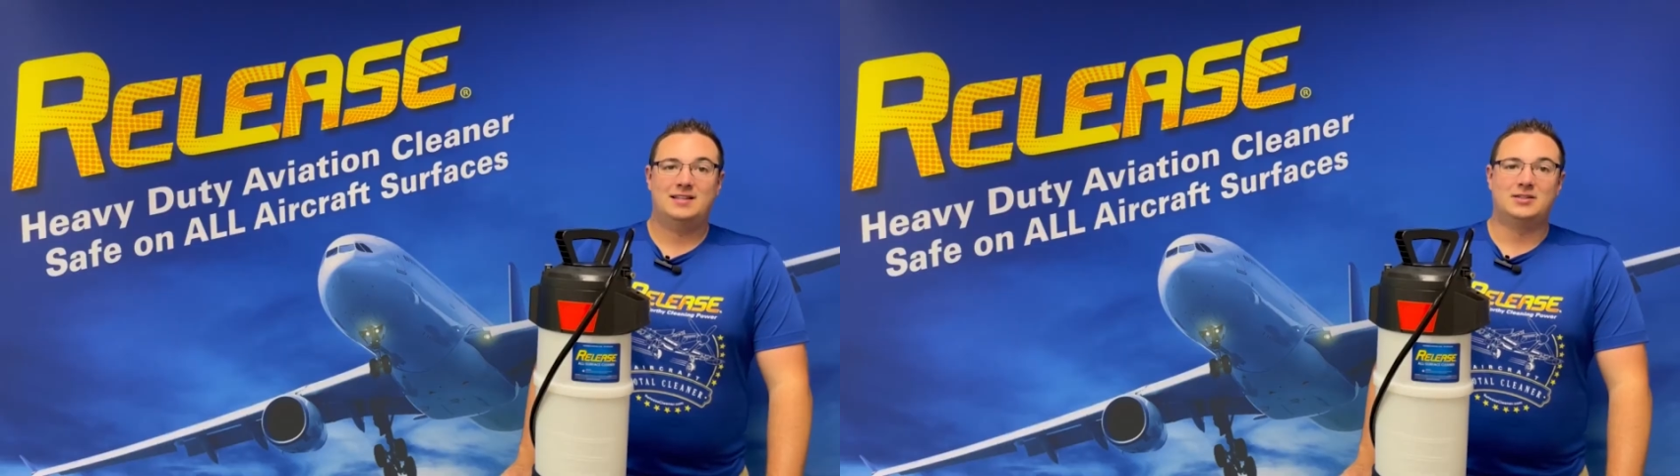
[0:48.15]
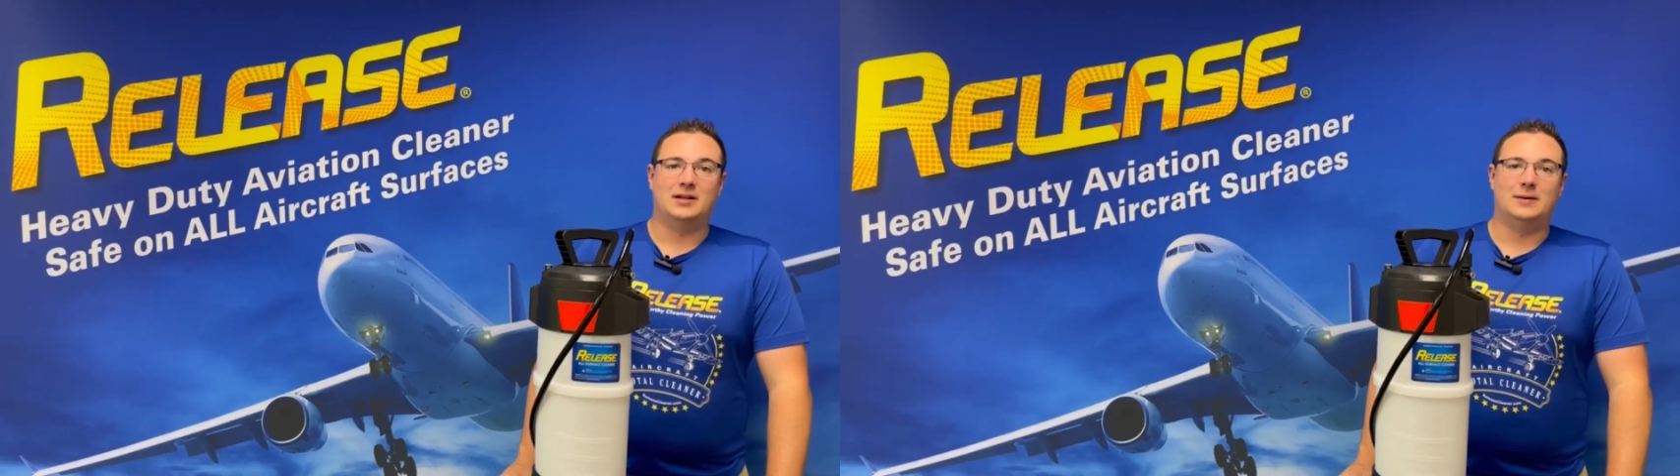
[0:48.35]

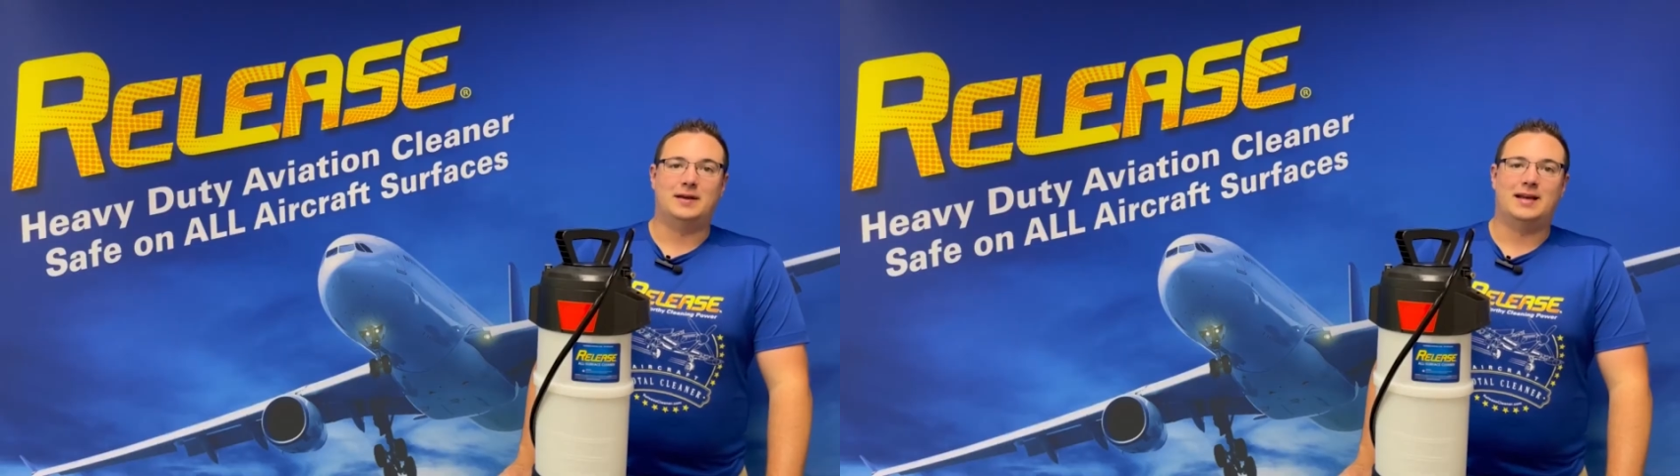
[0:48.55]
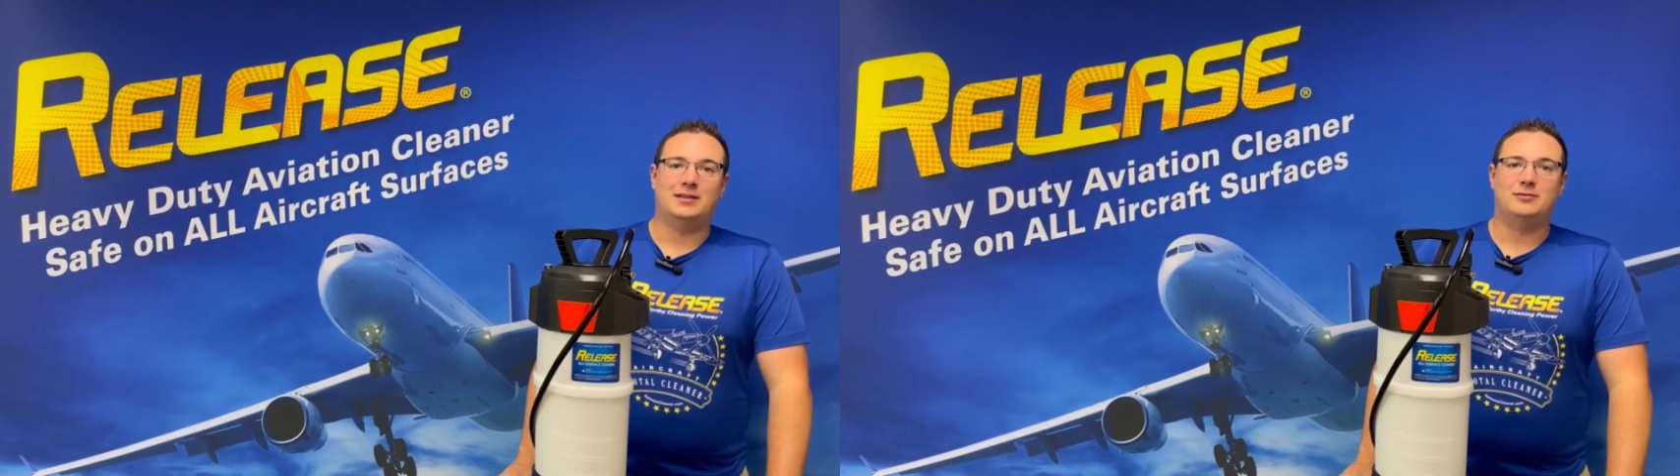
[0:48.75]
So now that we
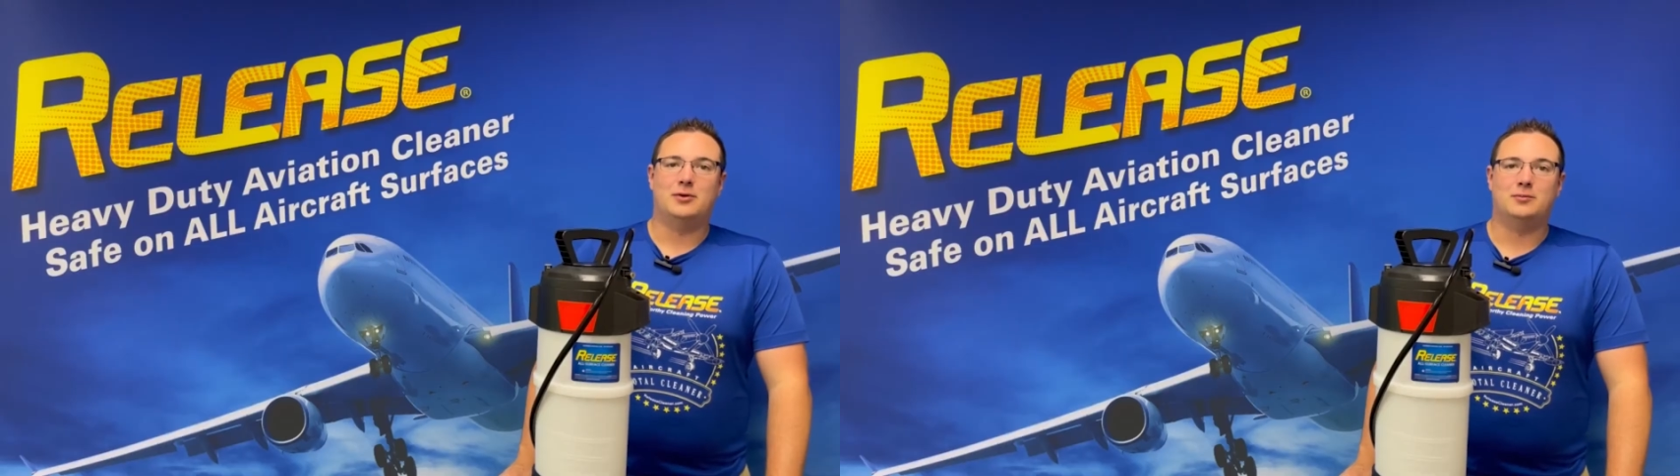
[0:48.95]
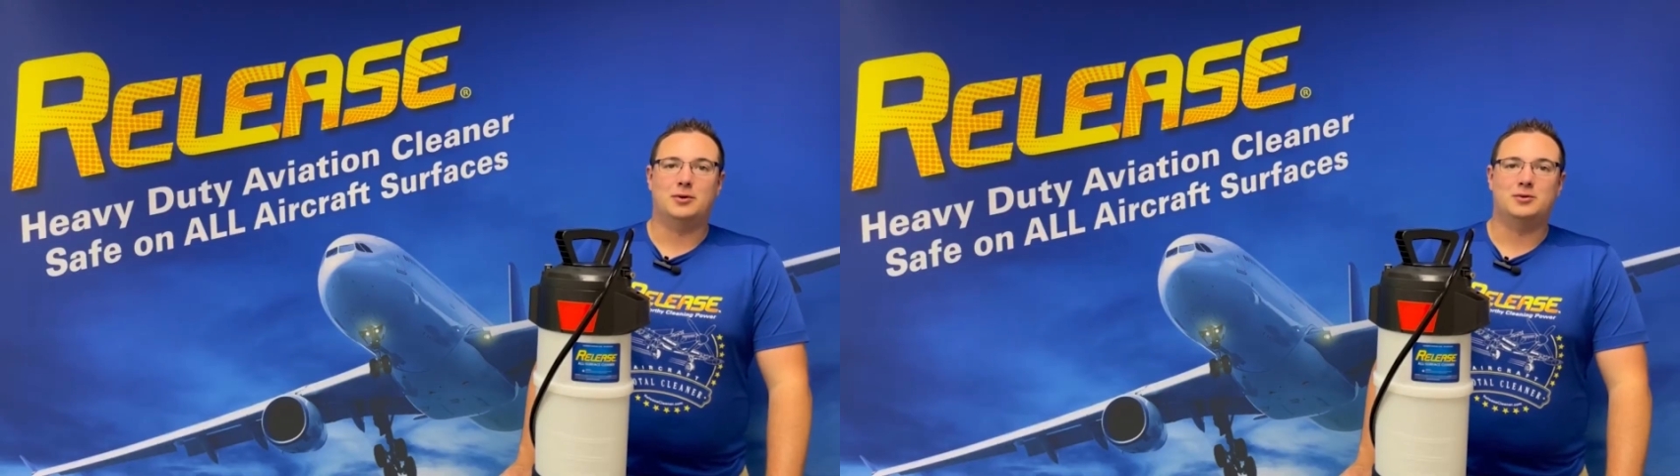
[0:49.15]
got the
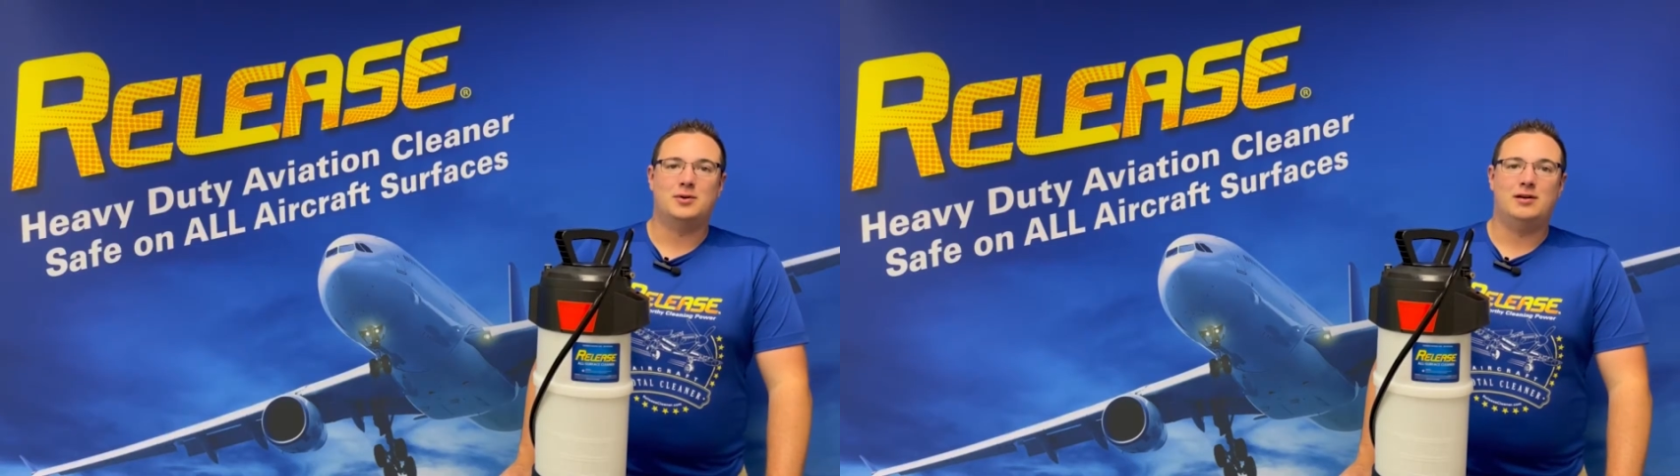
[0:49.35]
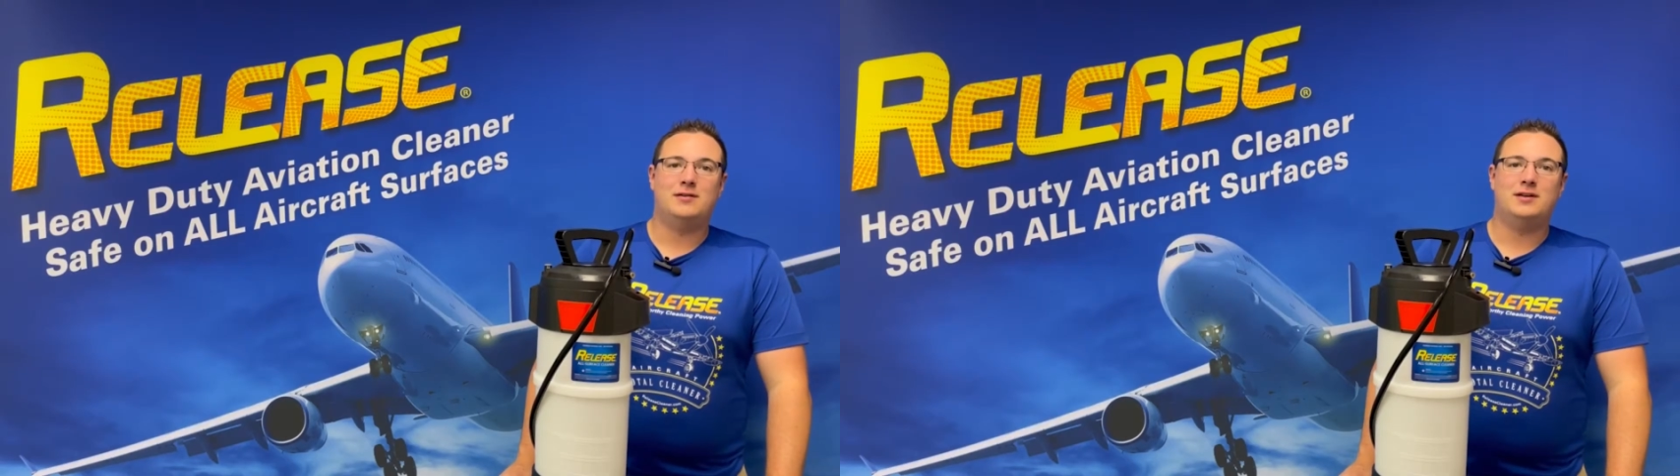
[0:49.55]
Foam Pro
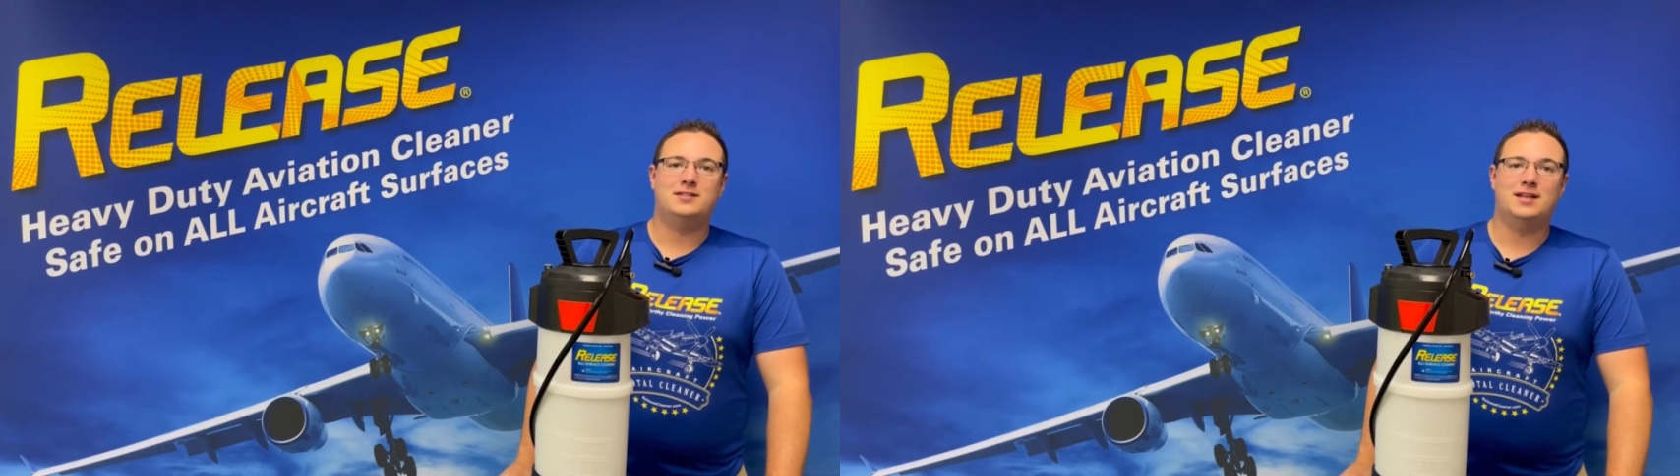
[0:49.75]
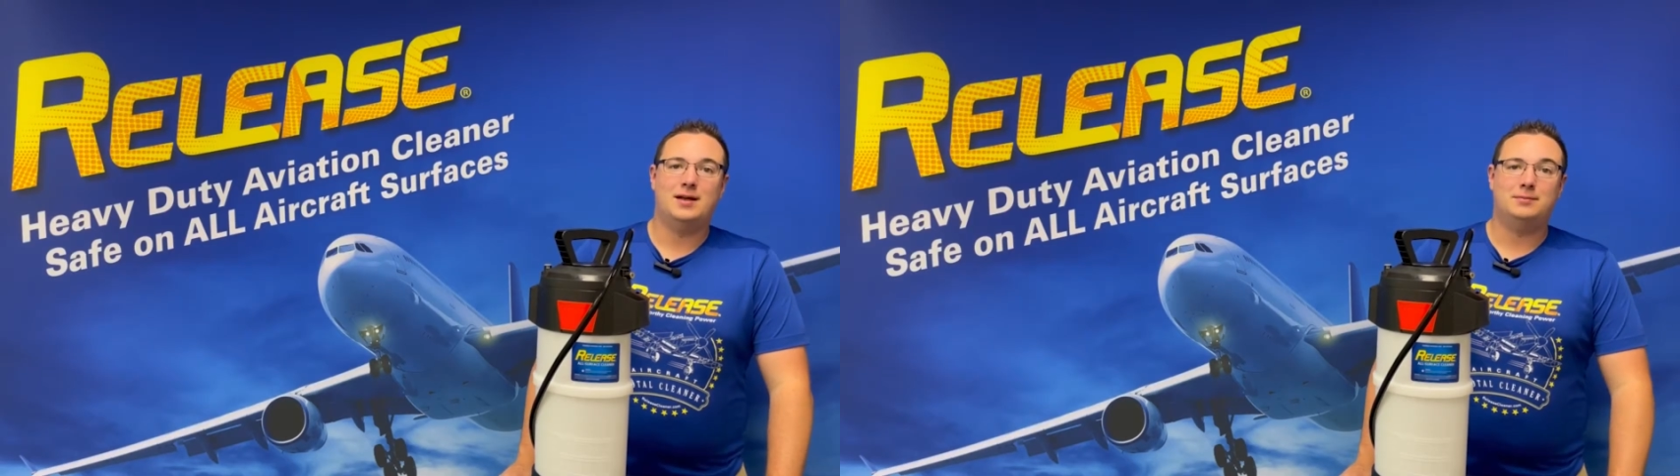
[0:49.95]
12 all
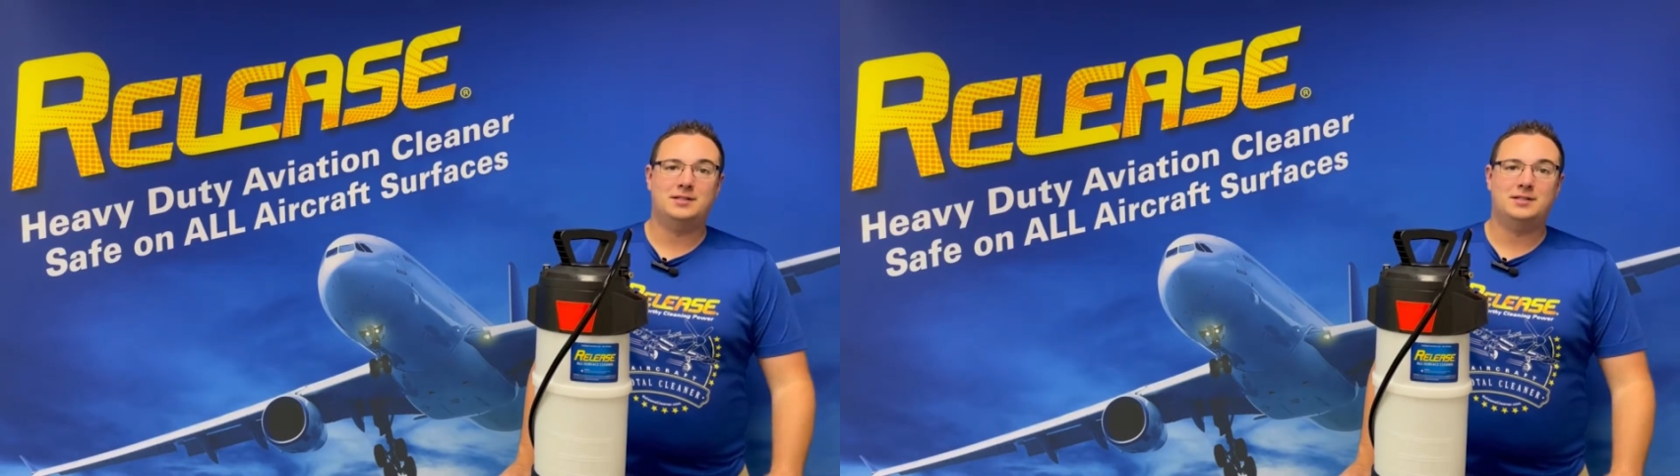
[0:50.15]
set up,